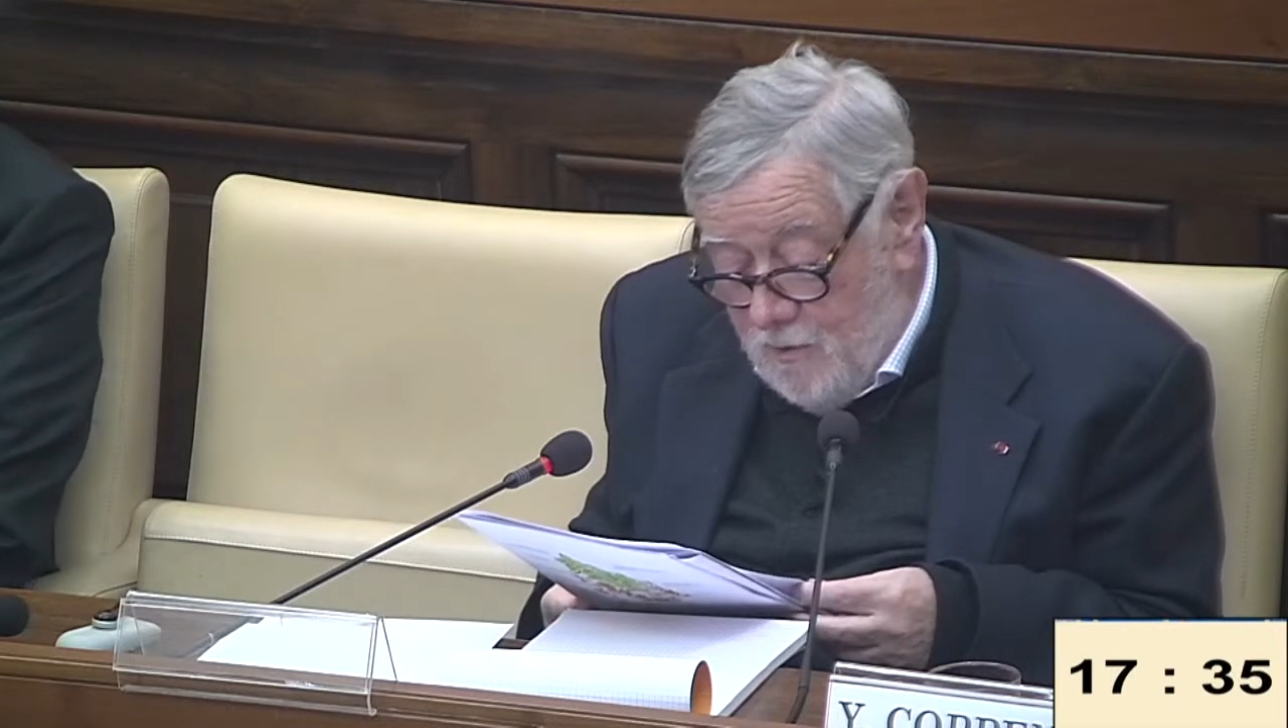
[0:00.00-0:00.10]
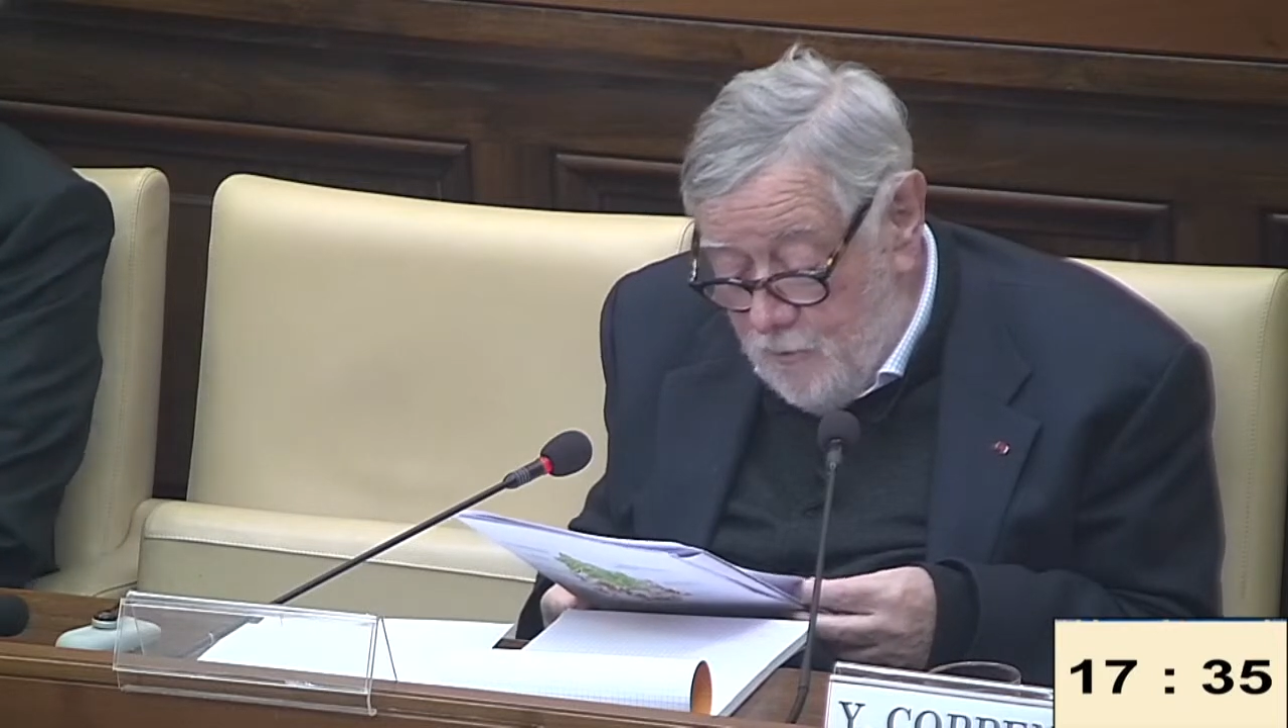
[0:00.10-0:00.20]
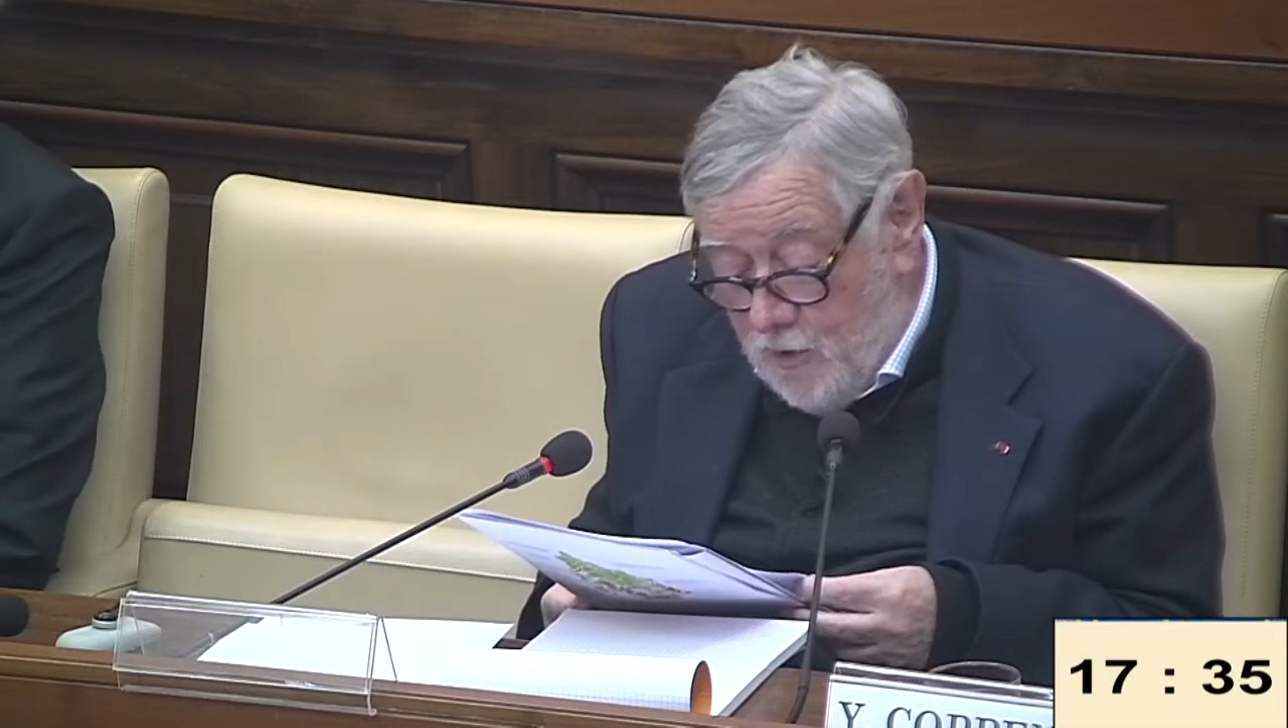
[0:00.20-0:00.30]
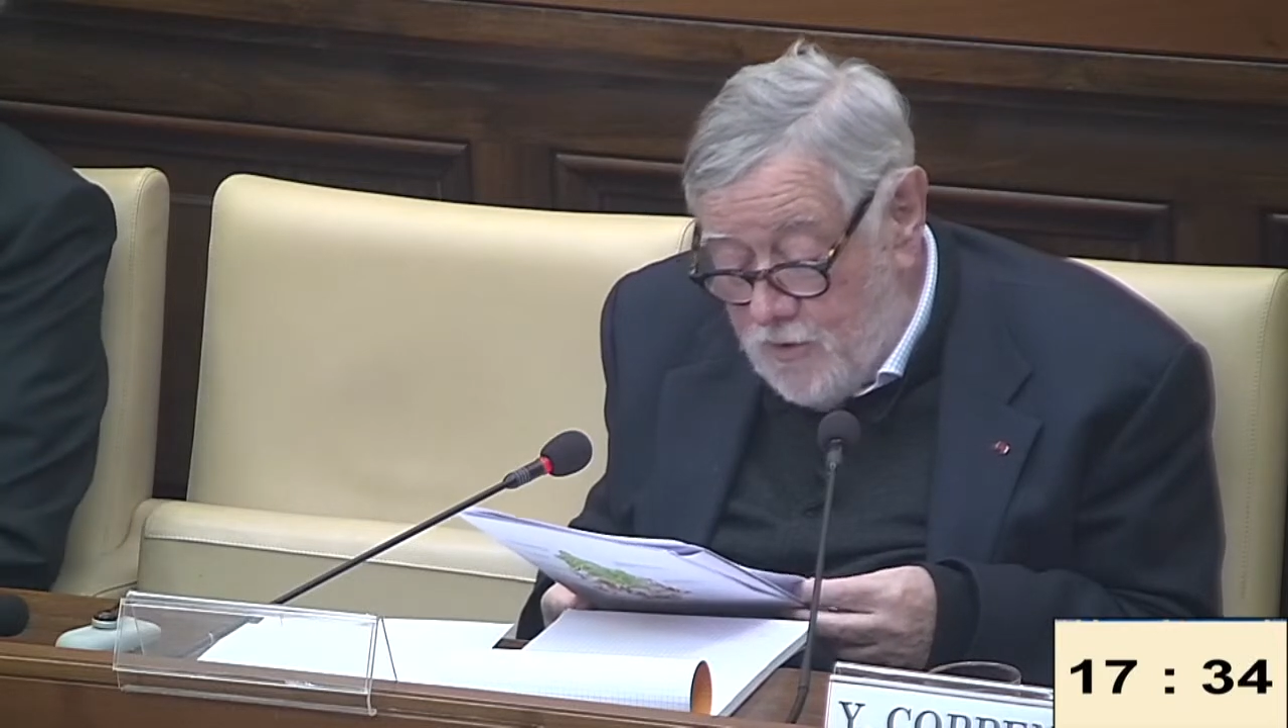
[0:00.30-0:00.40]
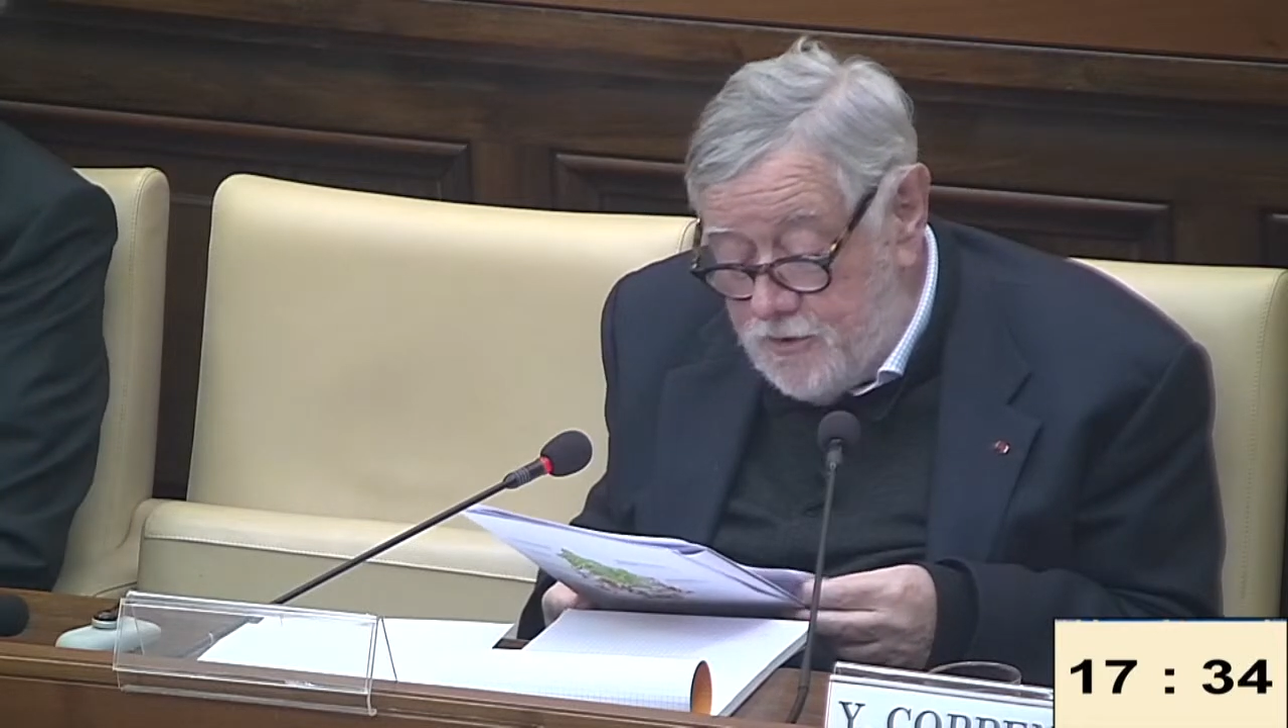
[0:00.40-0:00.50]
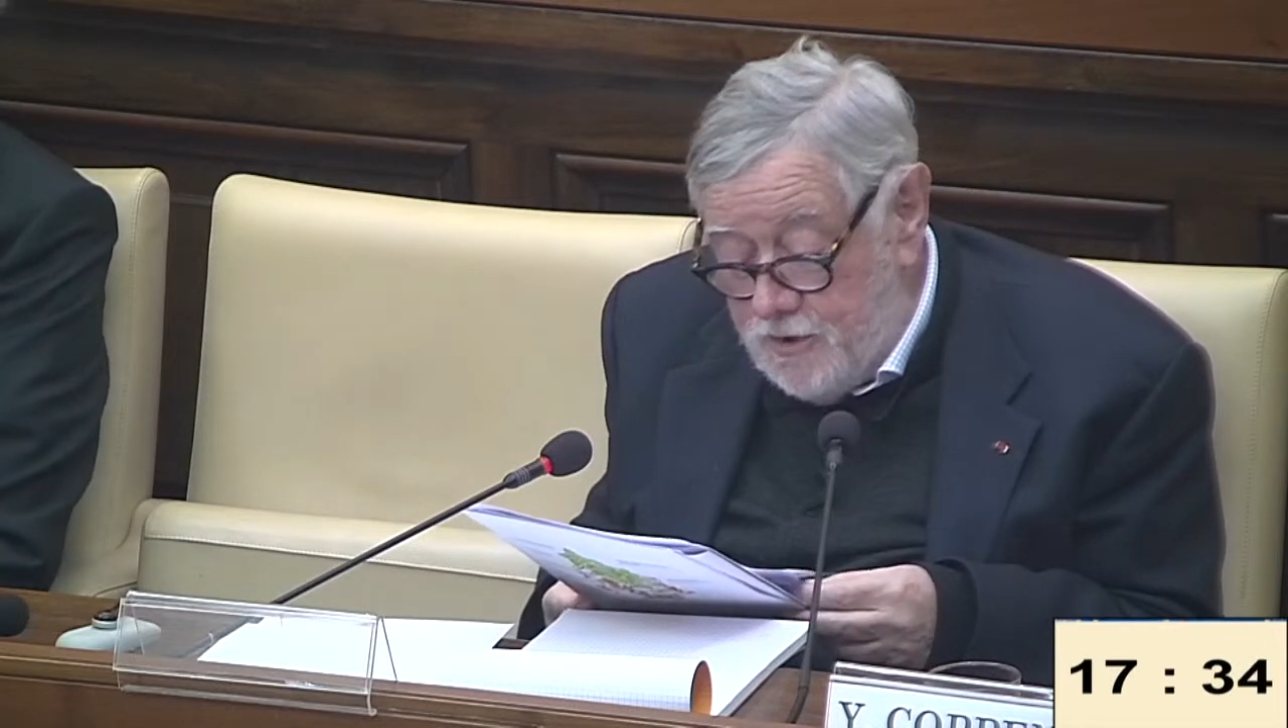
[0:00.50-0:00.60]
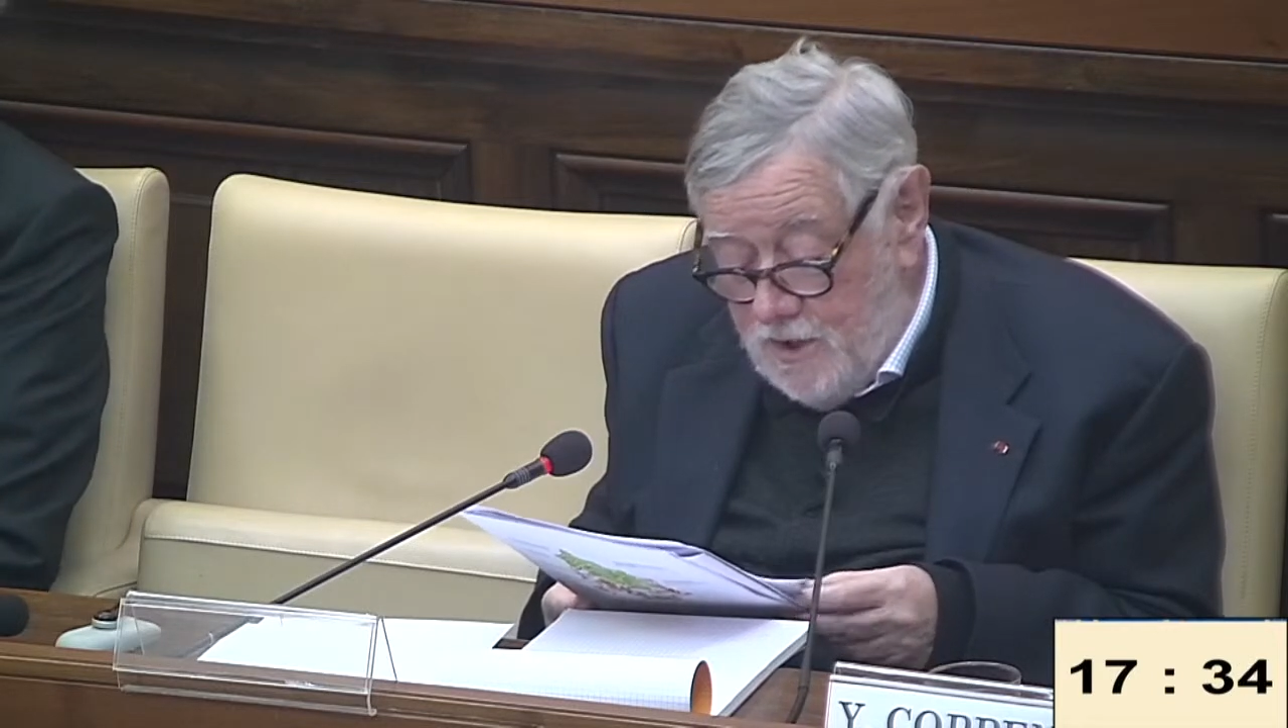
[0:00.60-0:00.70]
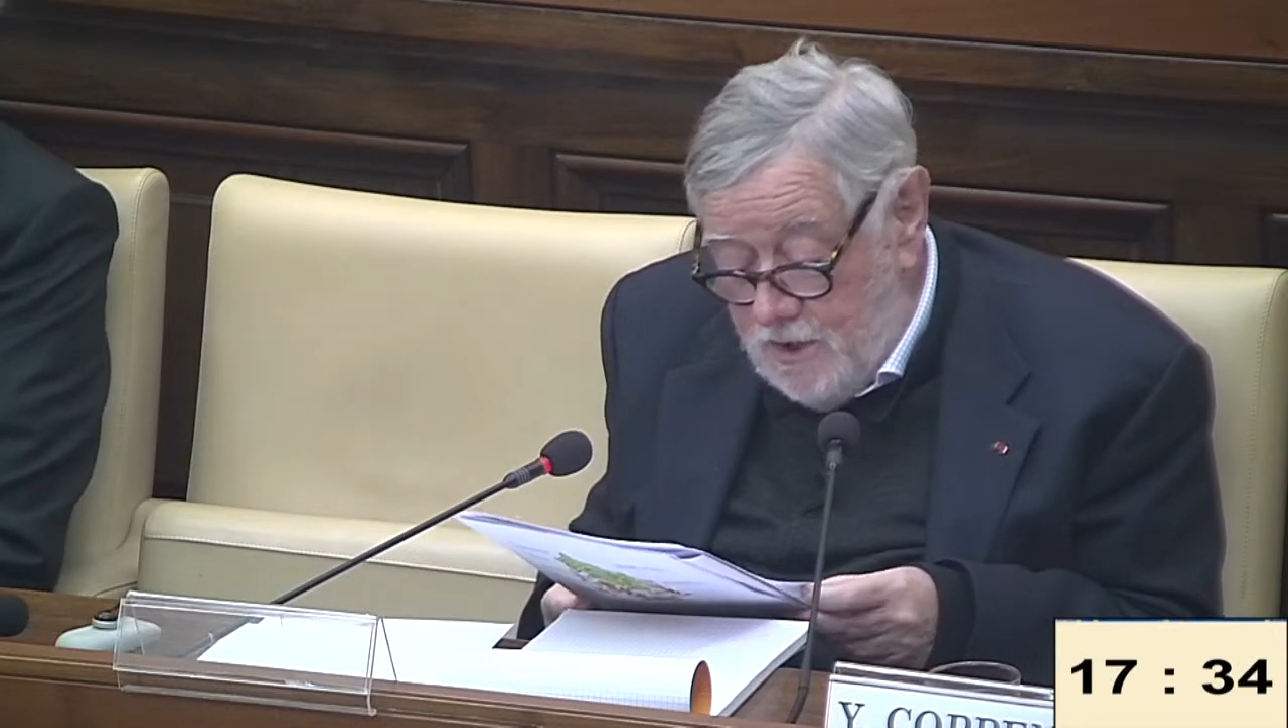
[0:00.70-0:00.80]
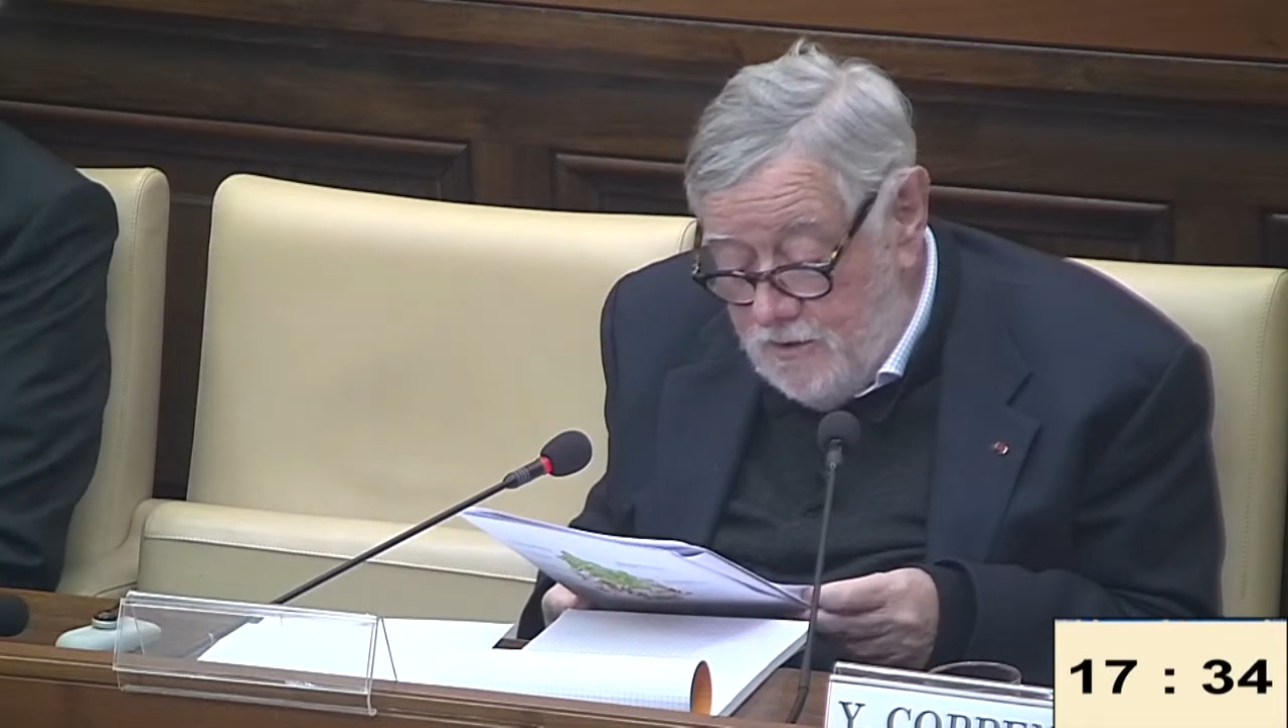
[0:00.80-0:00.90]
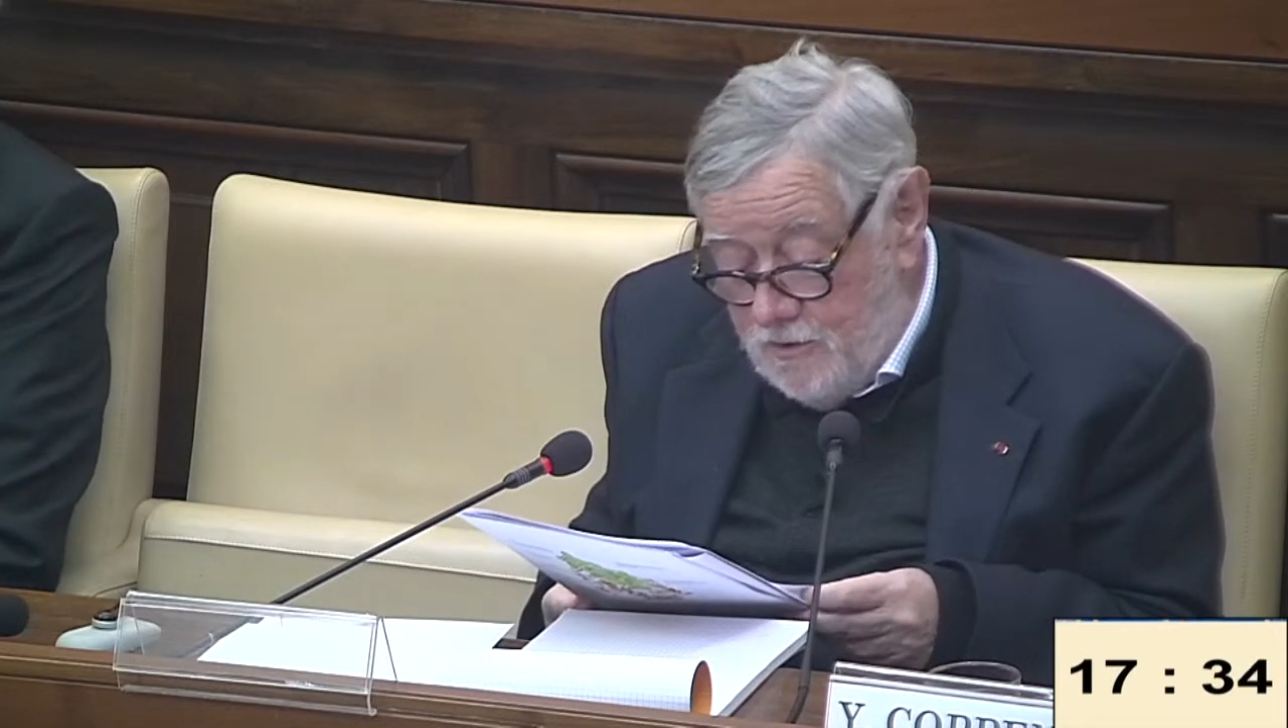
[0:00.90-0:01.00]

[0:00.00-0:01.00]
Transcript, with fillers: both in